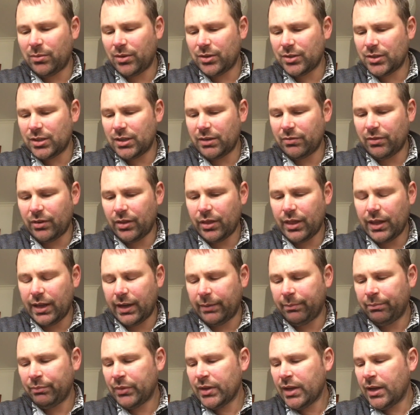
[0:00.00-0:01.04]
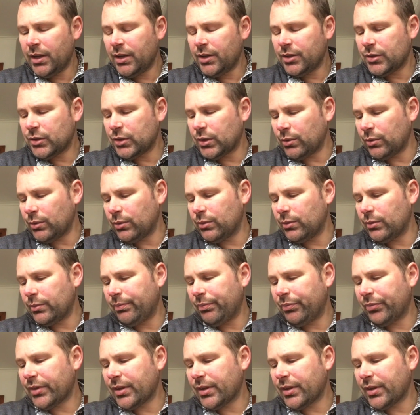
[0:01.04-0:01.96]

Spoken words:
wants a different thing. So